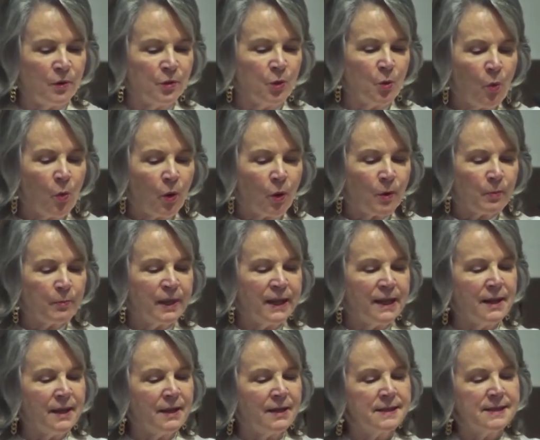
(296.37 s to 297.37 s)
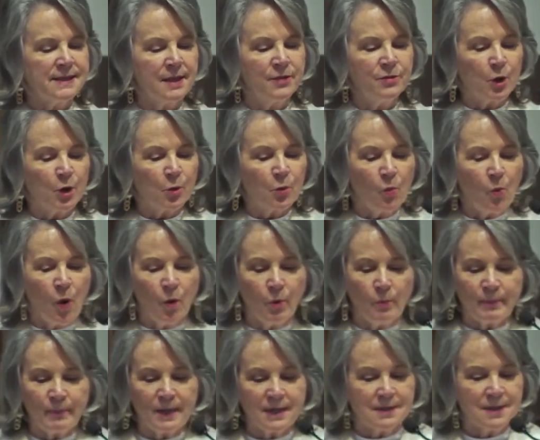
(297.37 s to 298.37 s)
the work begins, and there
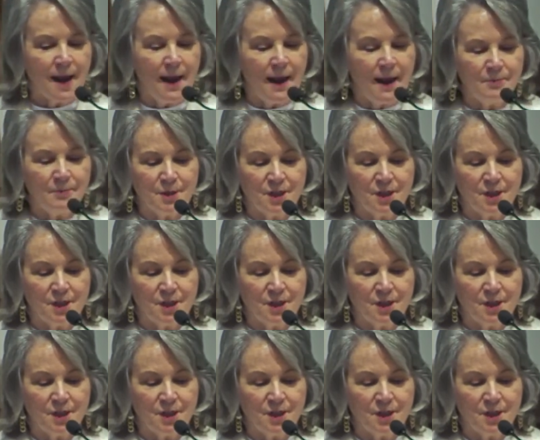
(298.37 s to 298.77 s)
won't be time